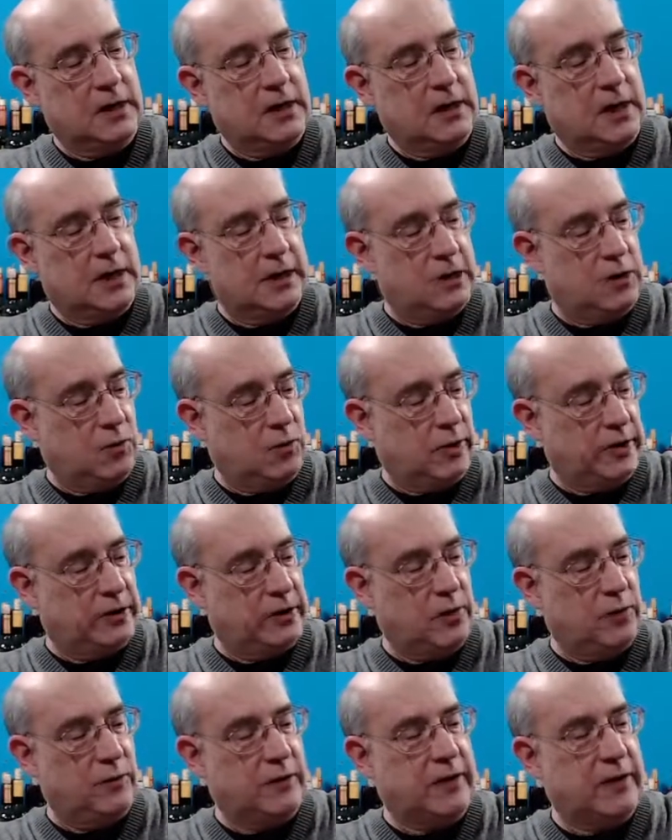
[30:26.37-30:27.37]
You know what, though?
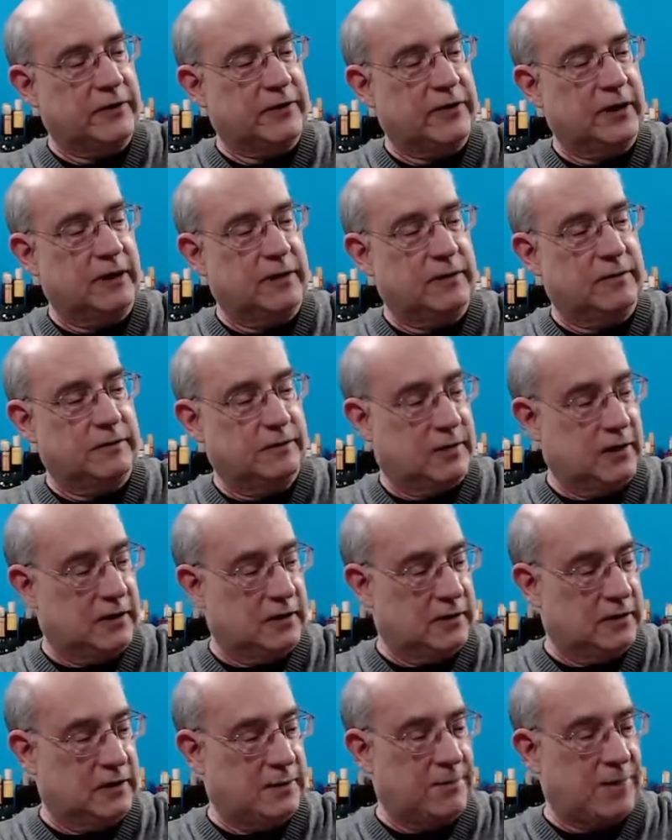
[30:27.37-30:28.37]
We've got
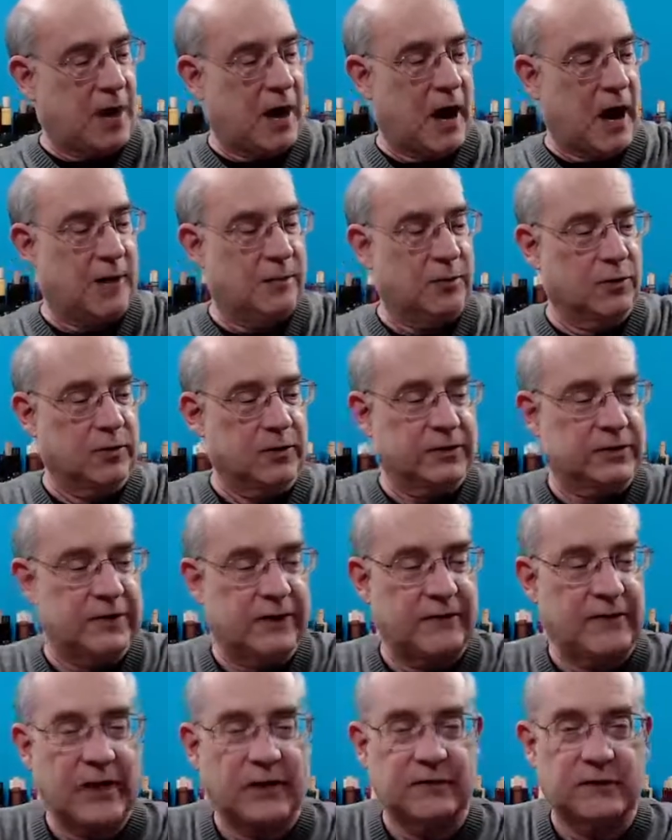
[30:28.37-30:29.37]
the pie, but we're going to save
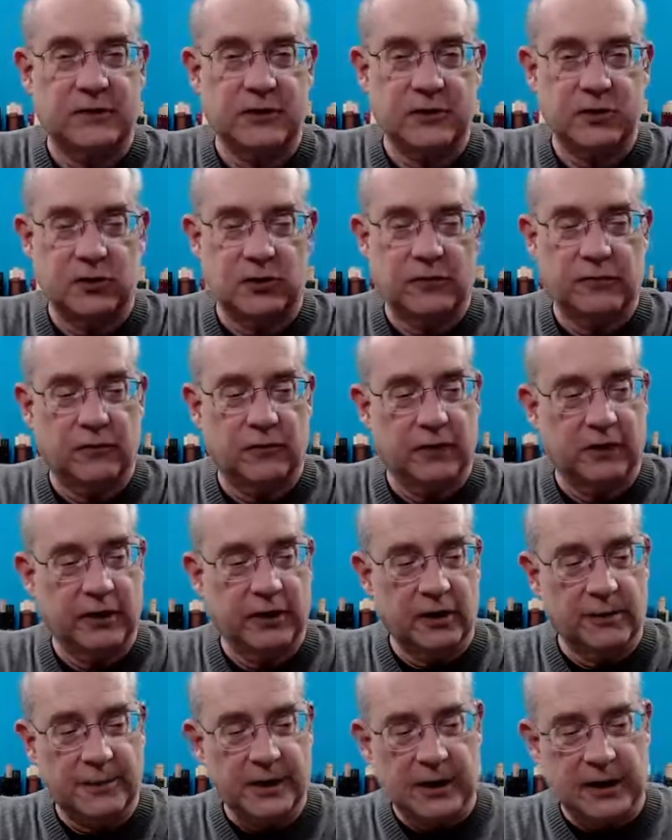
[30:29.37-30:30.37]
that dessert for a
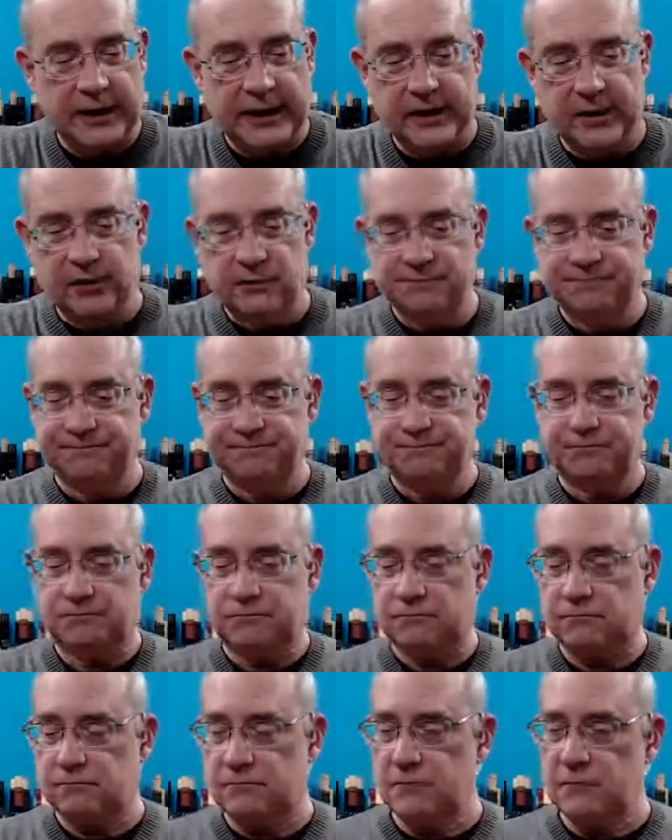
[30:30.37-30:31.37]
little bit later.
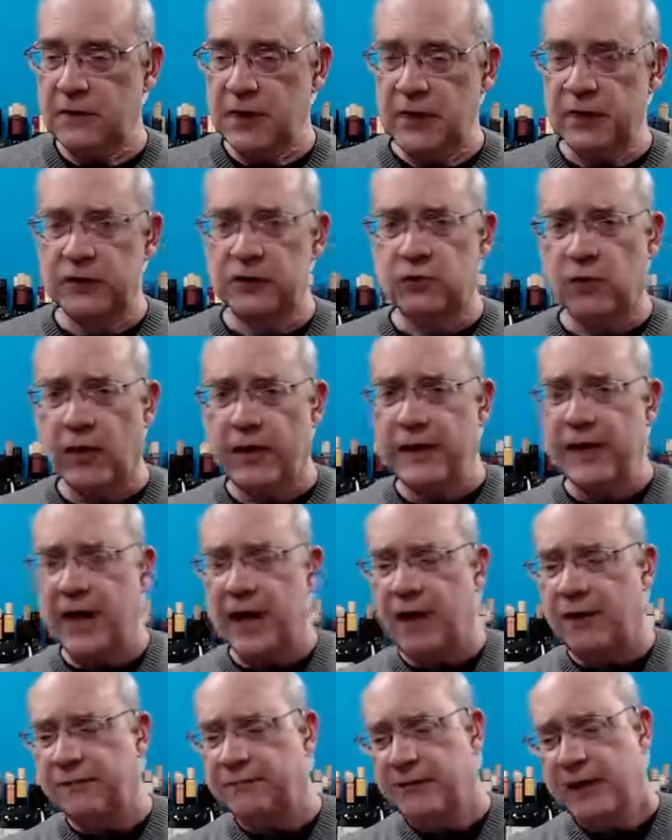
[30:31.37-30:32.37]
Because right
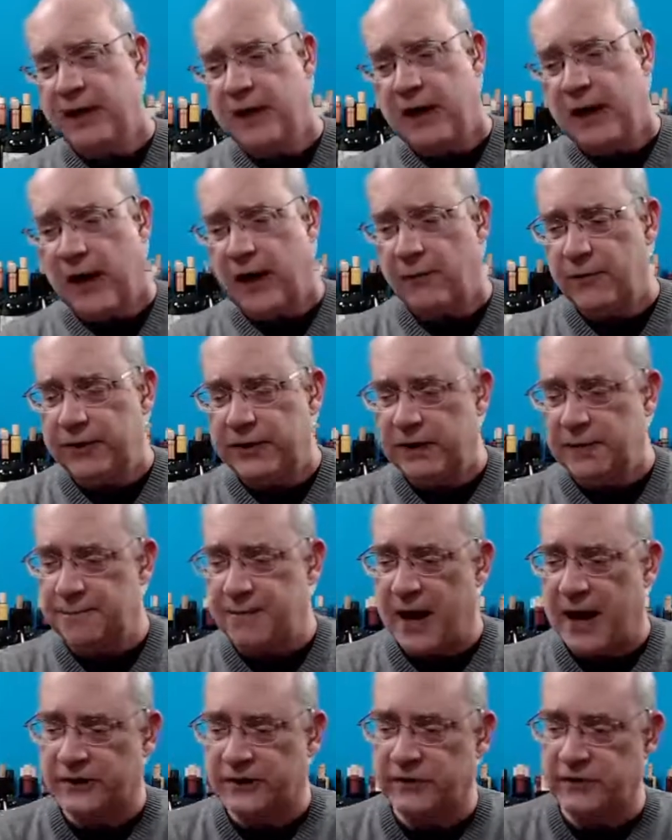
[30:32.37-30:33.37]
now, I'm going to get
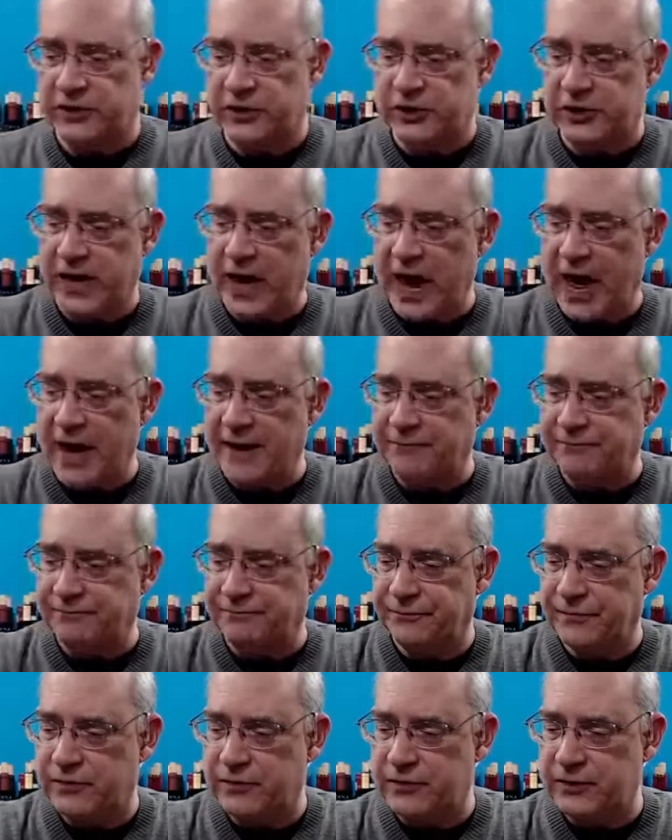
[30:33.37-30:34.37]
back to the chat
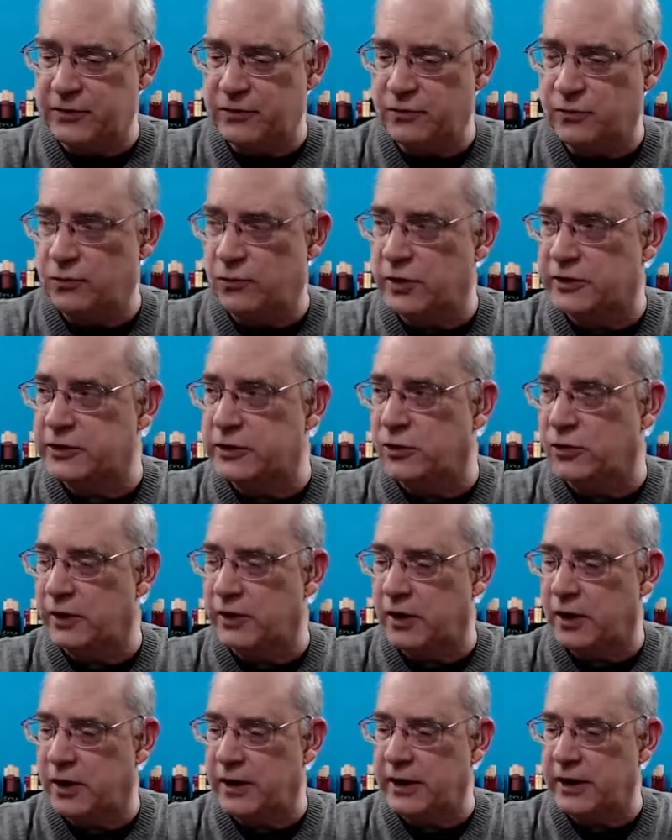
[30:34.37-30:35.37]
and see what's going
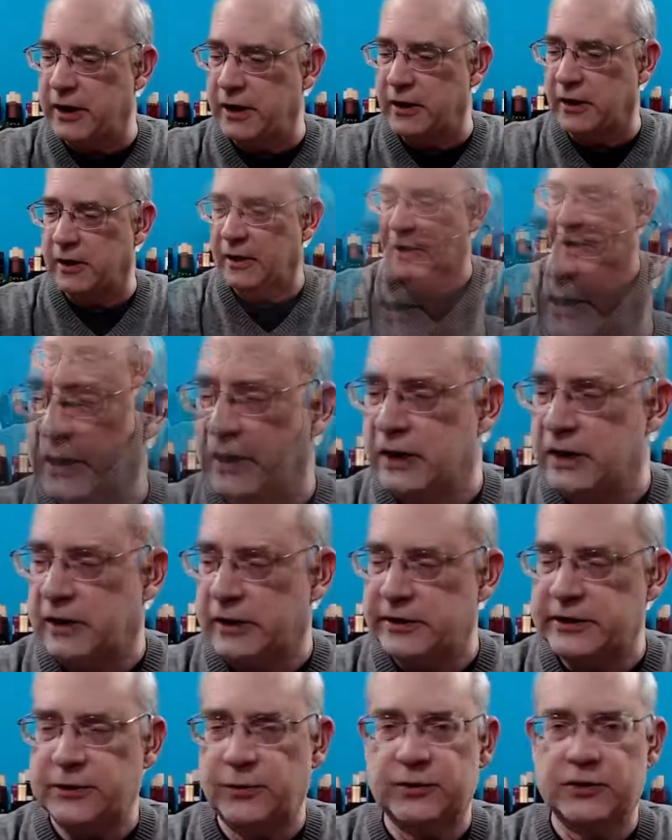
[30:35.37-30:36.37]
on here.
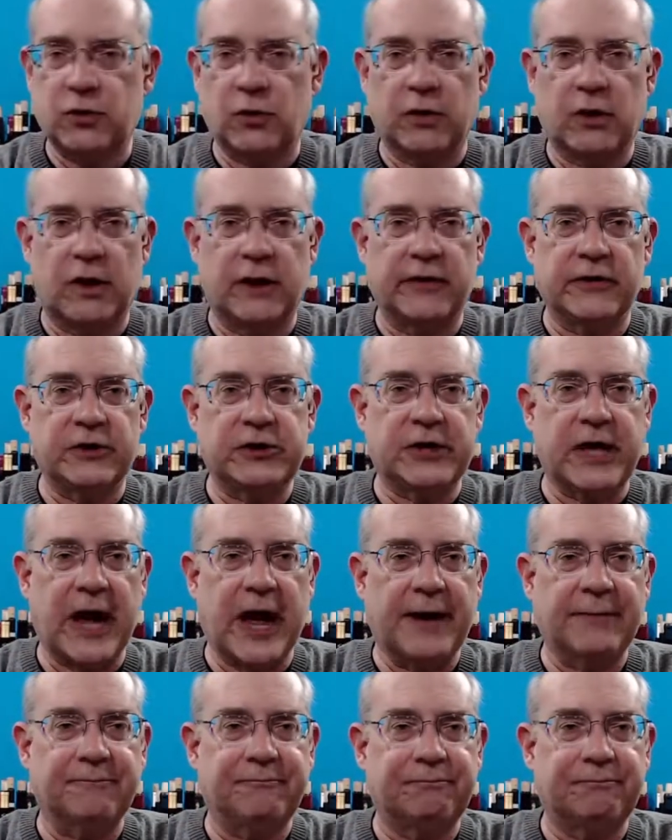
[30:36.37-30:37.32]
Let's see what's going on in the chat.